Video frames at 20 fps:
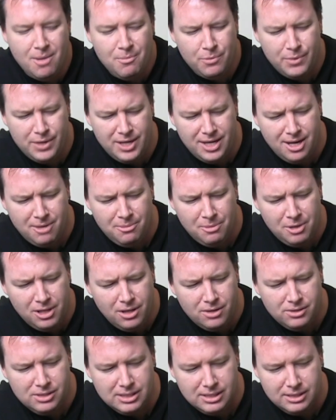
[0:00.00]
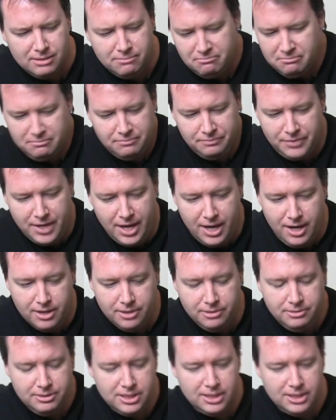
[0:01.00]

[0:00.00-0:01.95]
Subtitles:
When you get up close, it, I don't know,